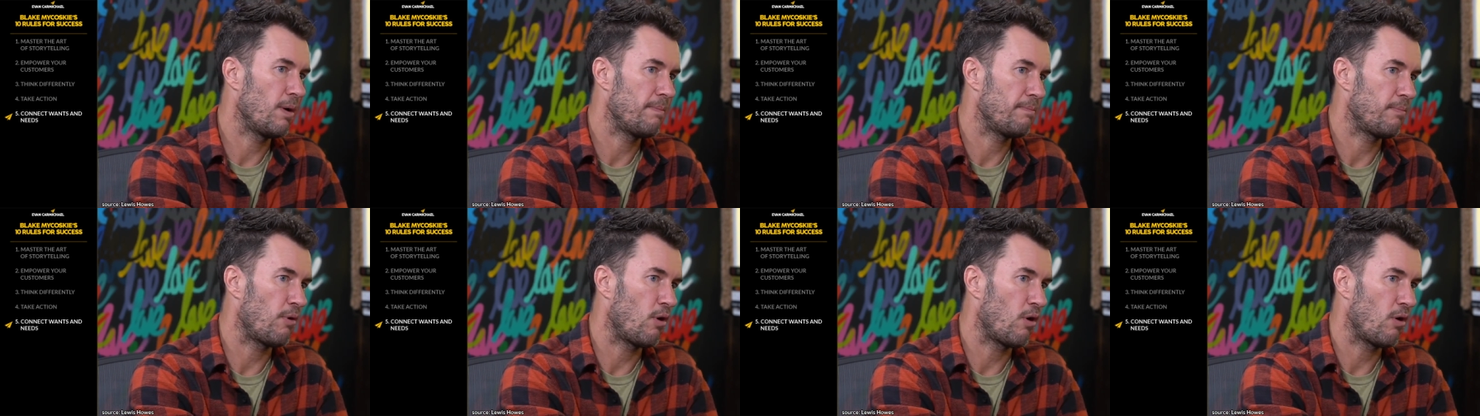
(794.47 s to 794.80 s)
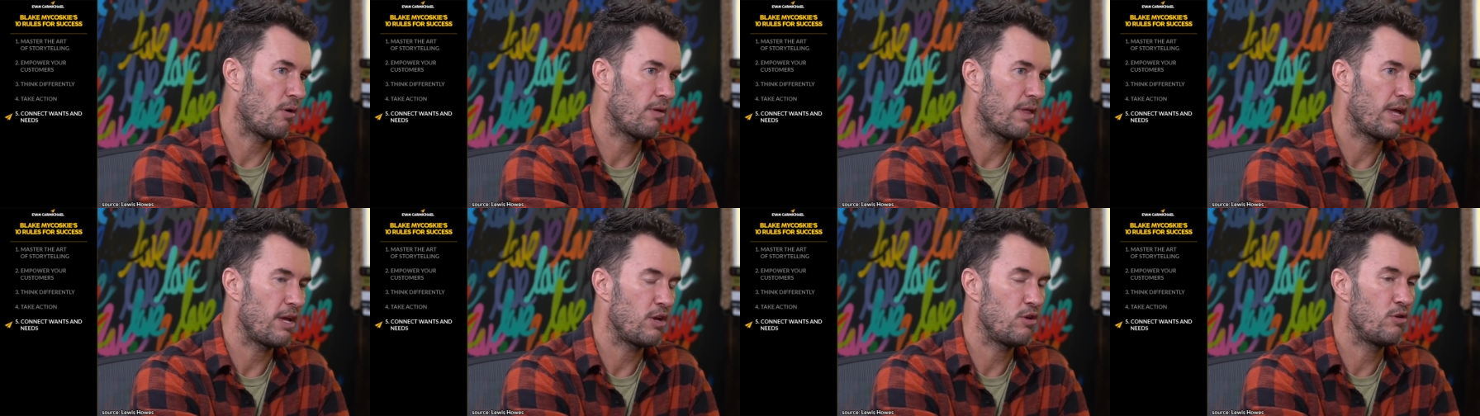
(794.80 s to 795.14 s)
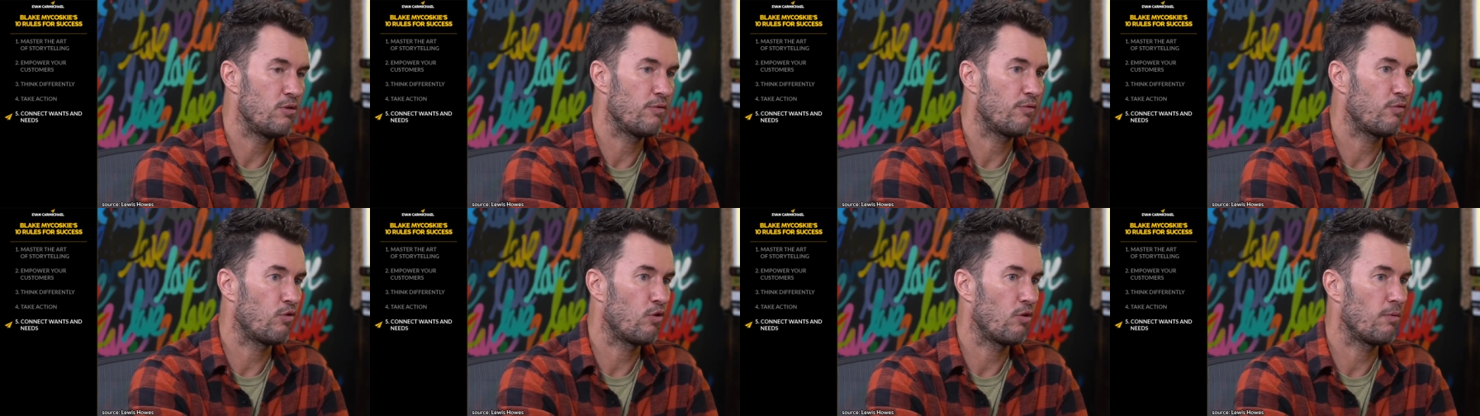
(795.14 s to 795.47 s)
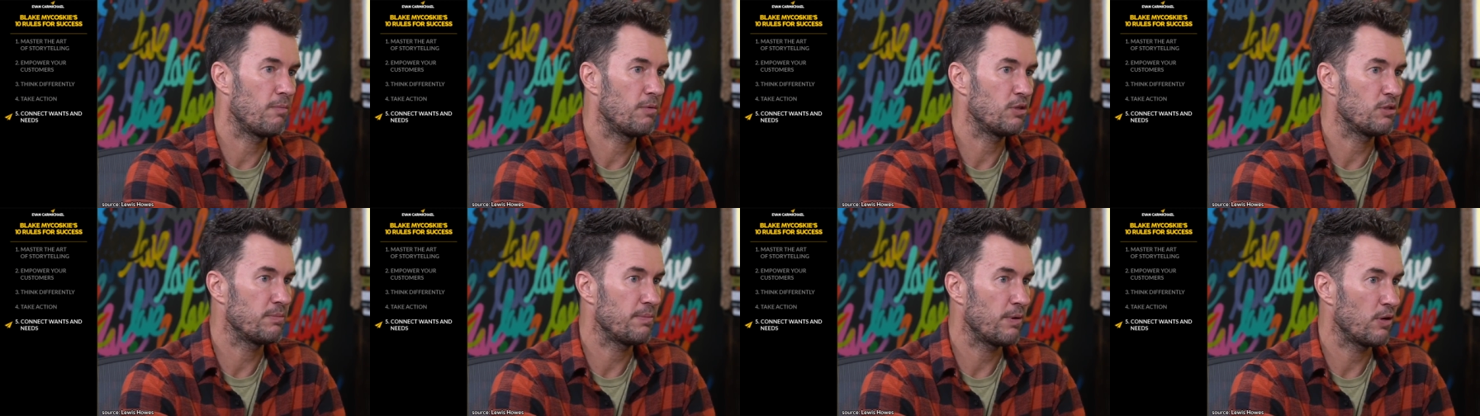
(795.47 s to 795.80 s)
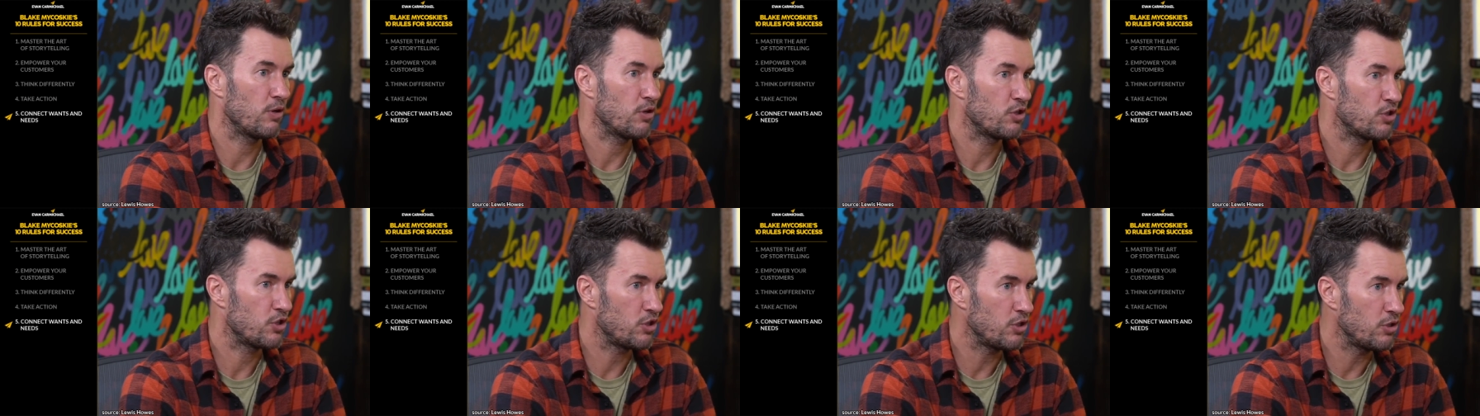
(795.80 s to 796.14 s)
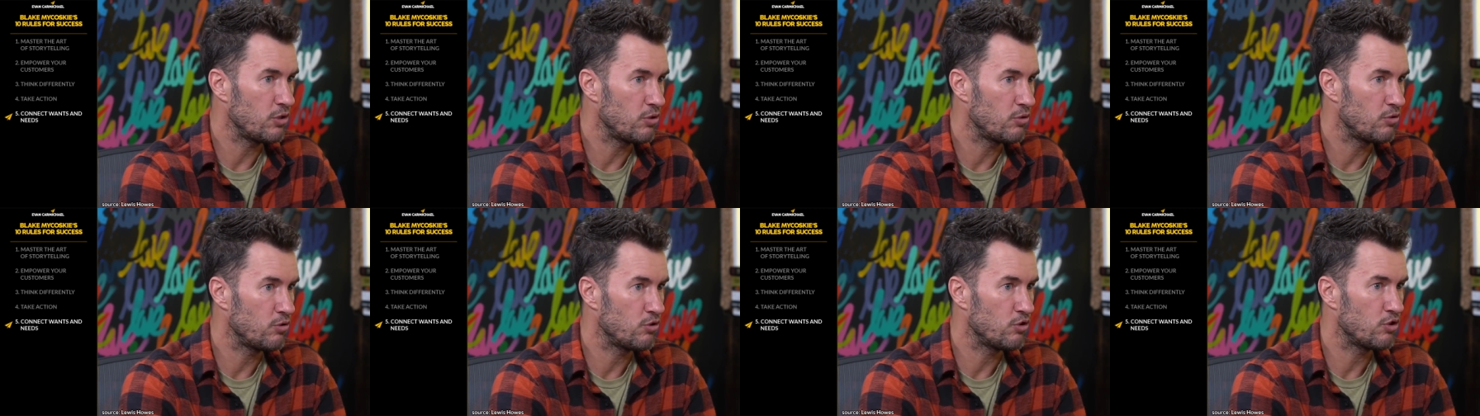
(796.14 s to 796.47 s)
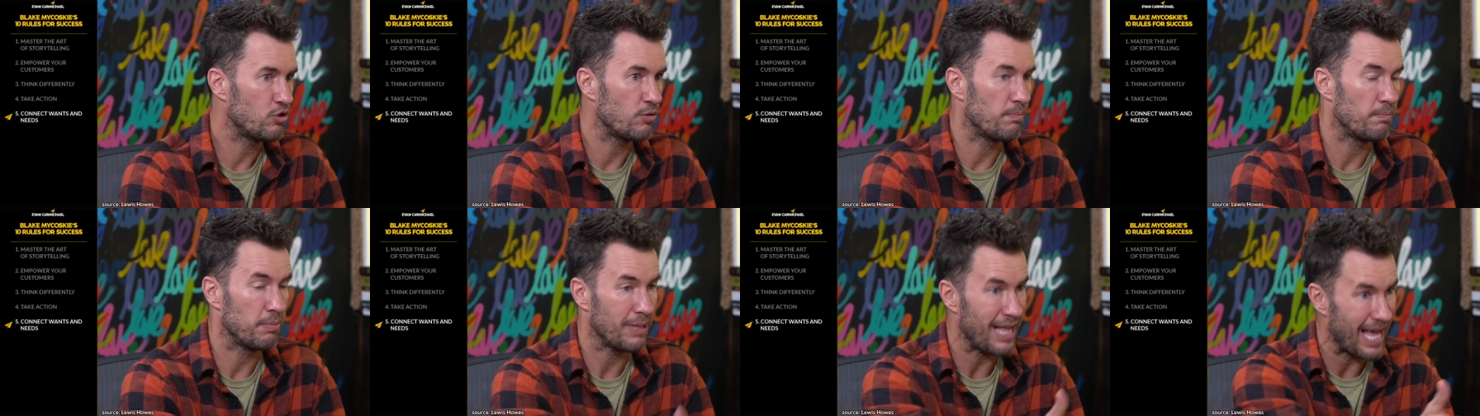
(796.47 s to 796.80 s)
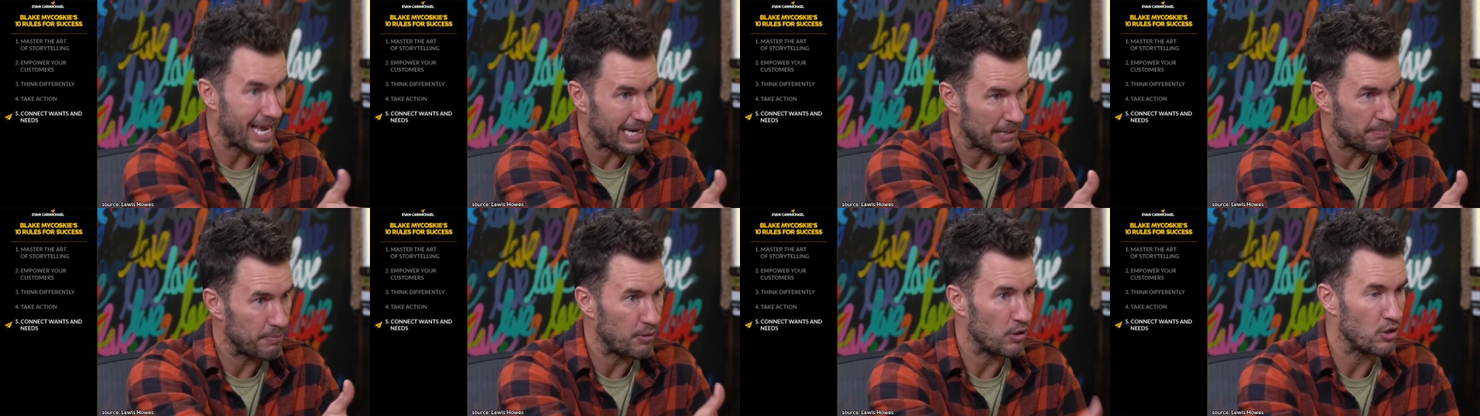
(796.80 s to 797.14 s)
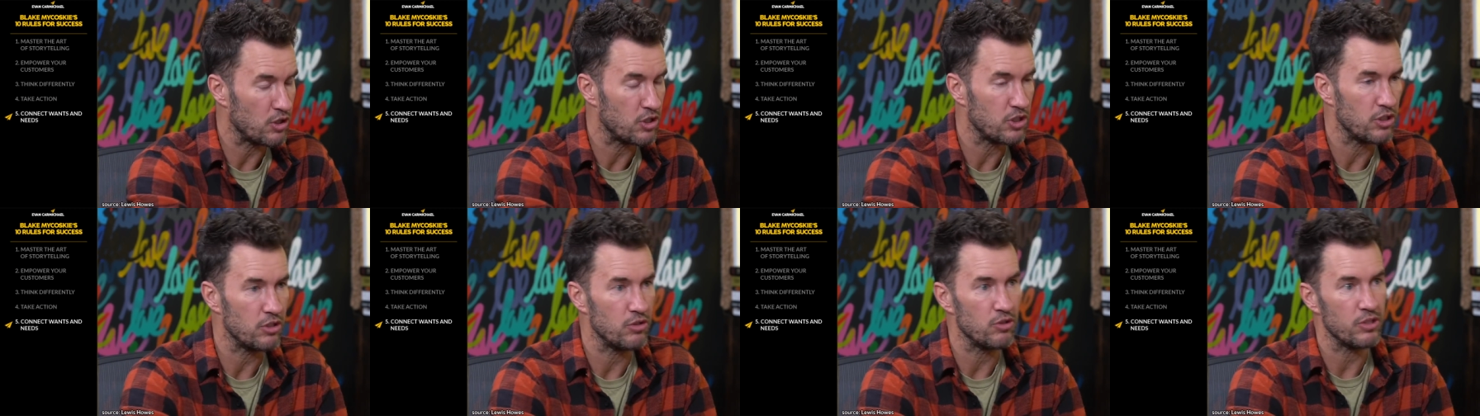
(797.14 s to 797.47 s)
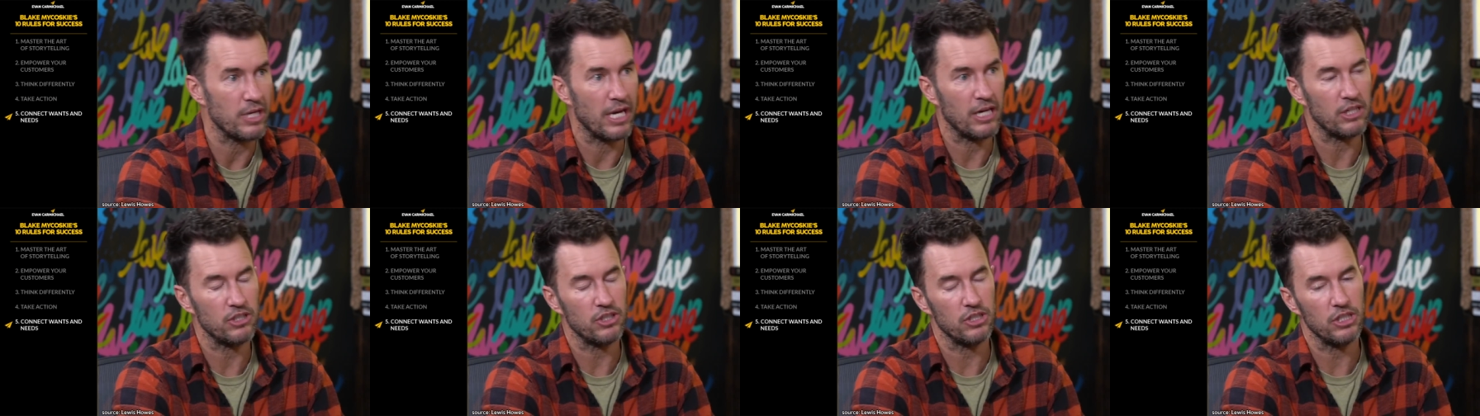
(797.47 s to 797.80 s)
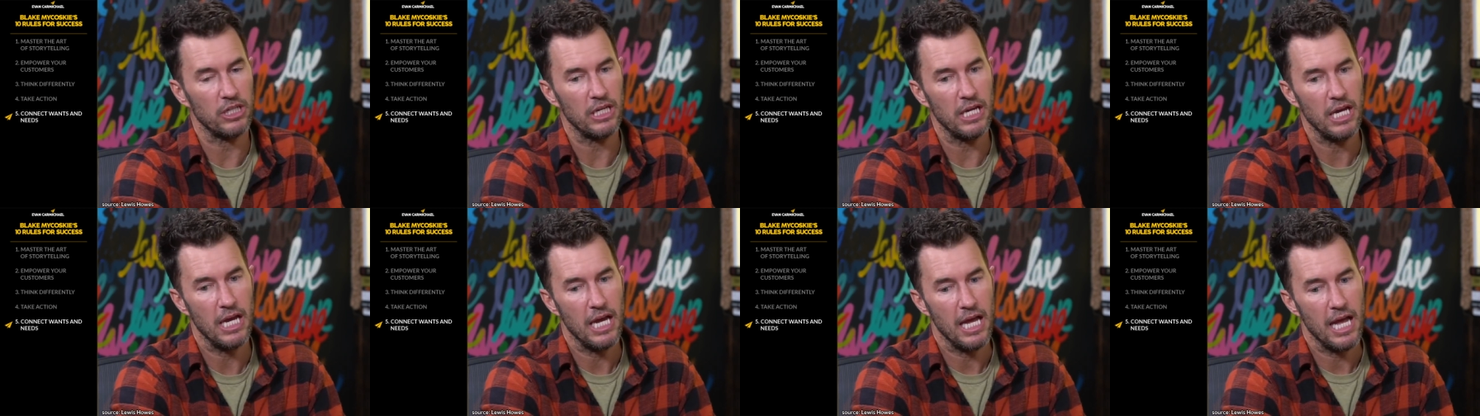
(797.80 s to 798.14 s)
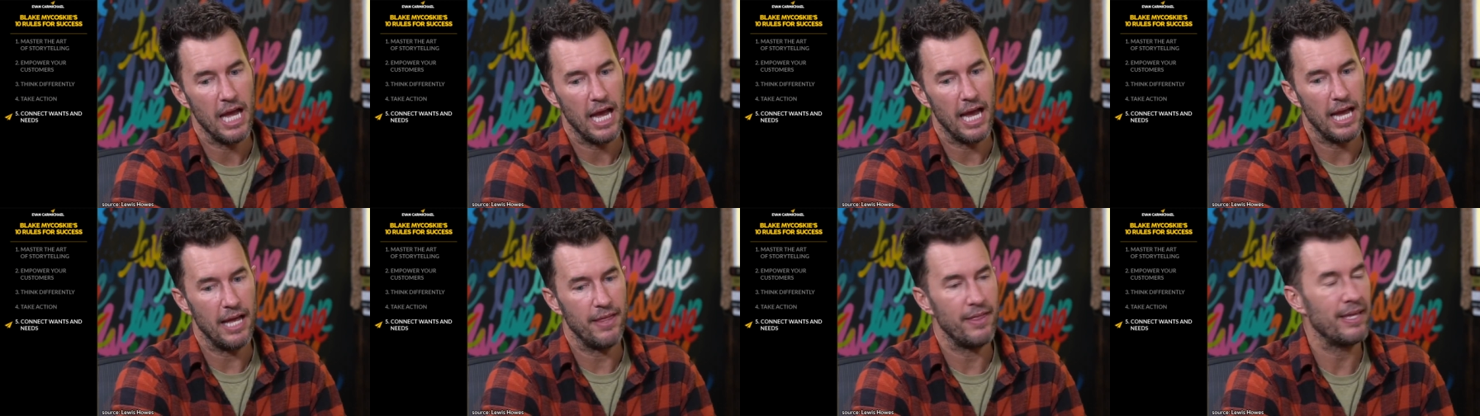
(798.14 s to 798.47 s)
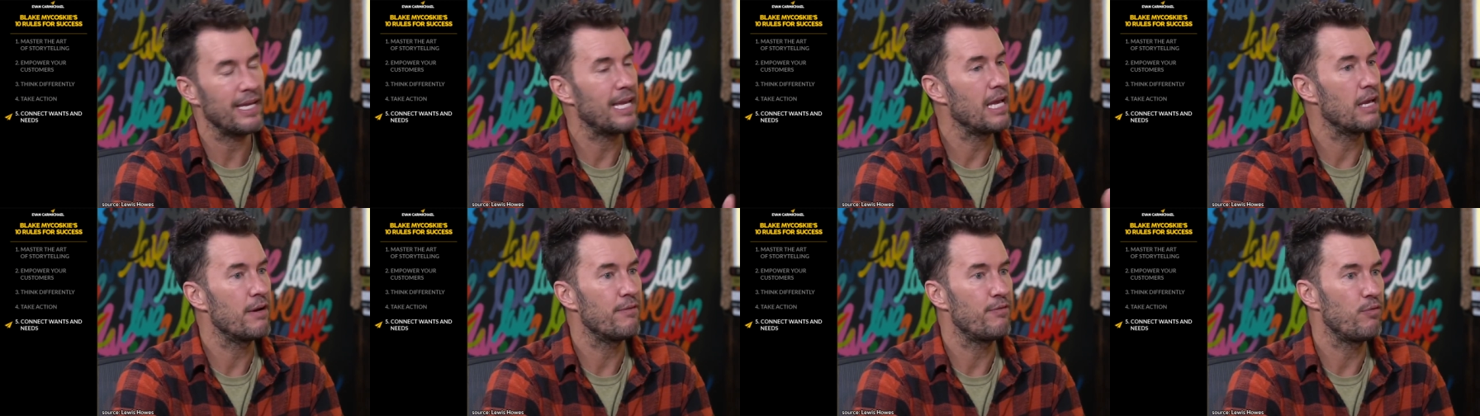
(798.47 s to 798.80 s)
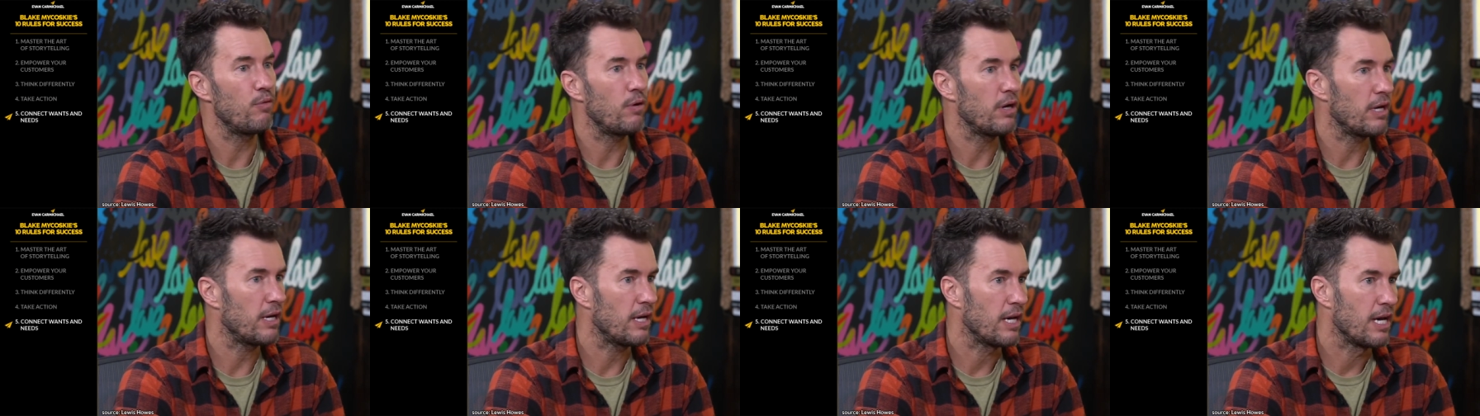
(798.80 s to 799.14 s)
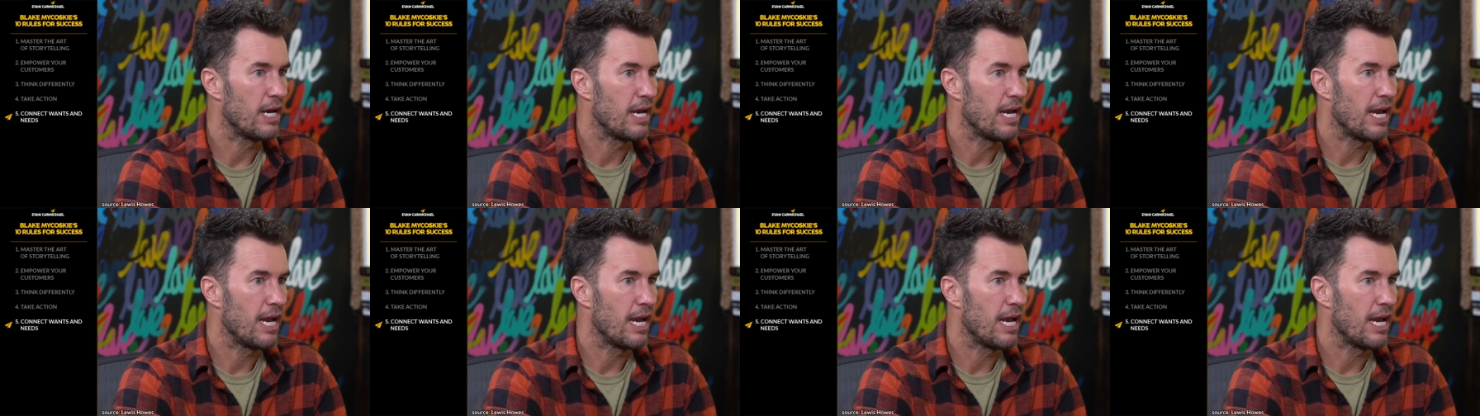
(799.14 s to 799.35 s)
And part of that uniform is a pair of shoes, a hmm. black pair of shoes, actually, and they can't afford it.